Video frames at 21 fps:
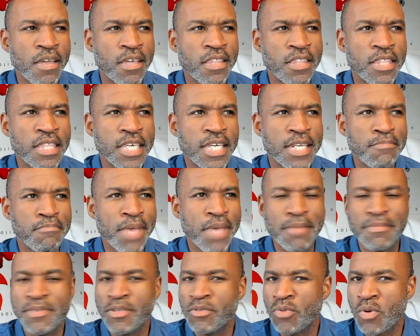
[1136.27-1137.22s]
then
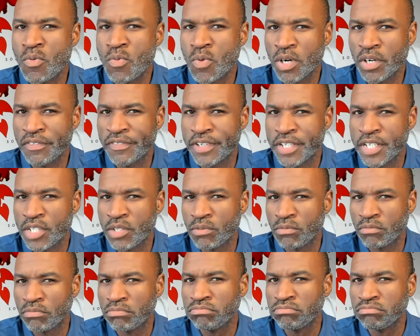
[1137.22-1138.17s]
maybe it won't work for you.
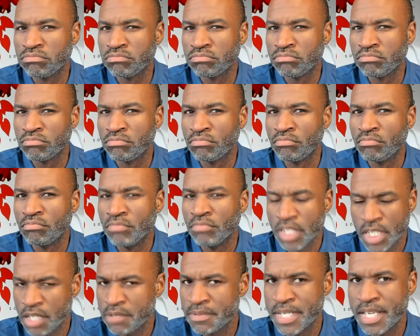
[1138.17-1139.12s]

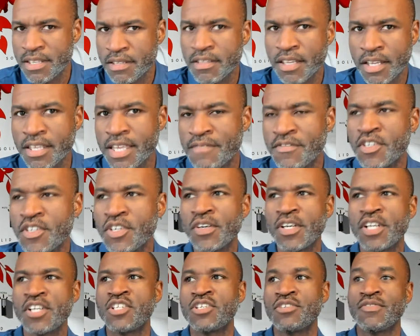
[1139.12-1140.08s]
You know what I'm saying? If you're
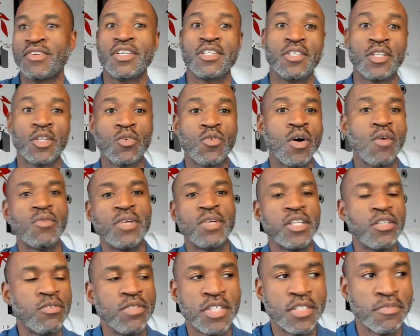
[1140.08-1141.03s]
an introvert and you're like, well, I want
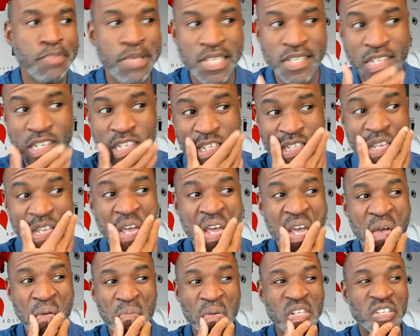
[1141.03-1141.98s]
to do this business,
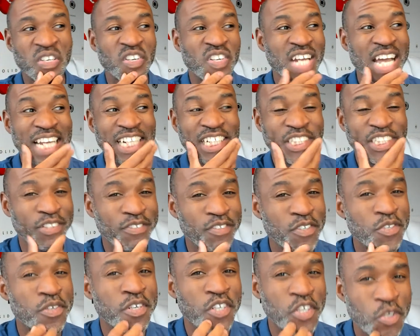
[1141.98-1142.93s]
but you're not sure if
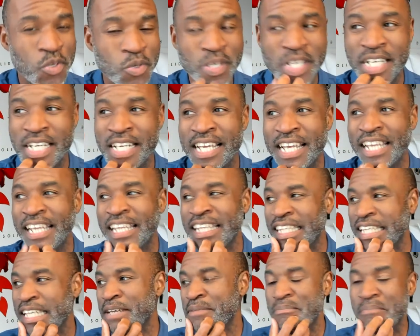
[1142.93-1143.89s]
you can do it,
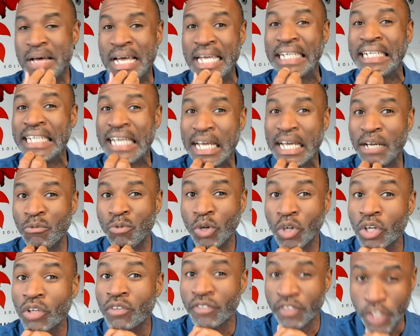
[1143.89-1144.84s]
then it might not
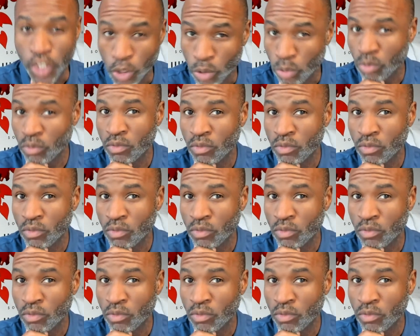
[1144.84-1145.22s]
work for you.